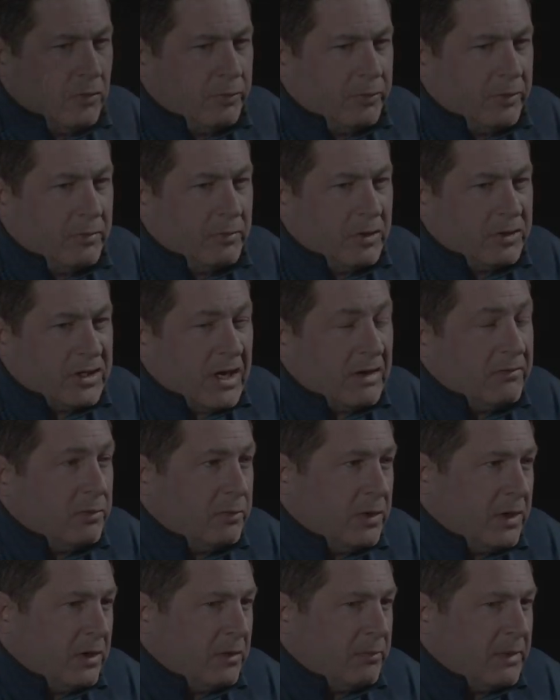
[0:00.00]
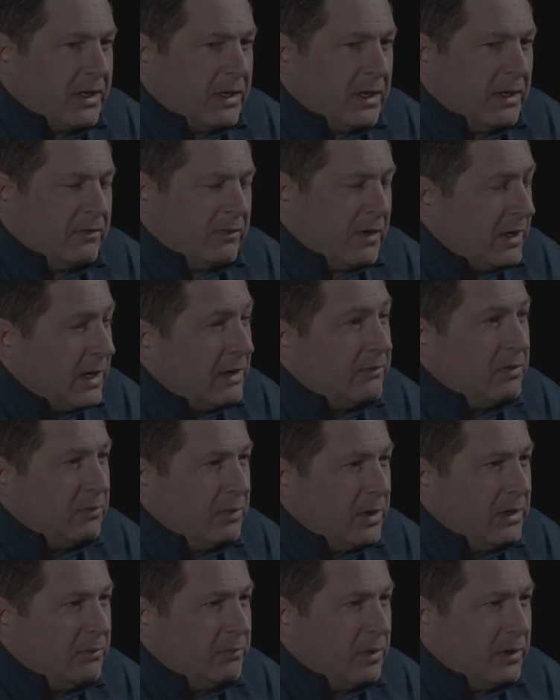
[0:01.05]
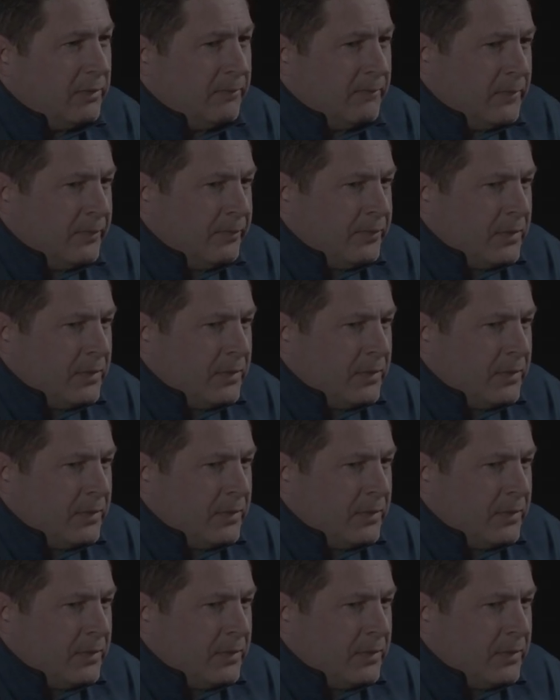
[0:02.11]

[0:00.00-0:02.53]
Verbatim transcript: you know, pretty much everybody on my case. Not everybody, but